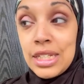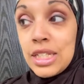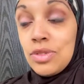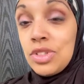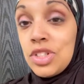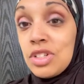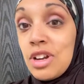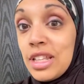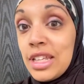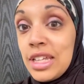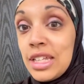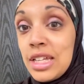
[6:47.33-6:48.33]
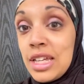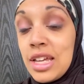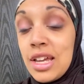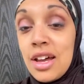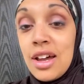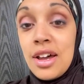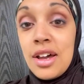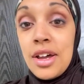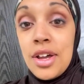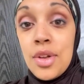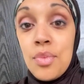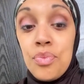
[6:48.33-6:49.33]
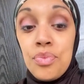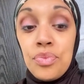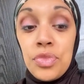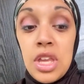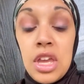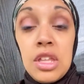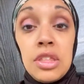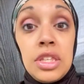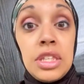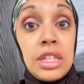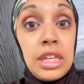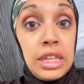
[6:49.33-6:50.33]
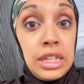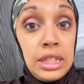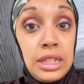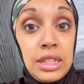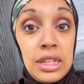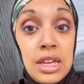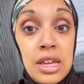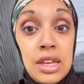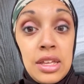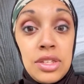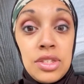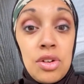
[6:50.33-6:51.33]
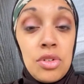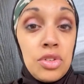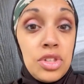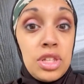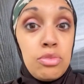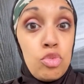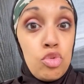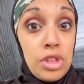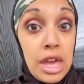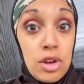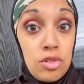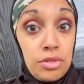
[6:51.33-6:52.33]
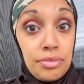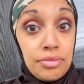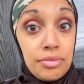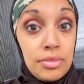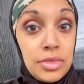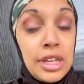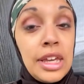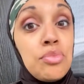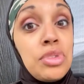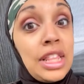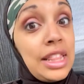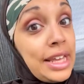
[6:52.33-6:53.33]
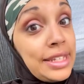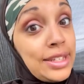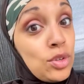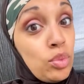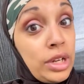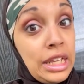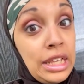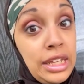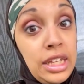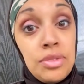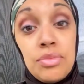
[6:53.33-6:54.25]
what you call it, the skin is starting to smooth out and be less wrinkly.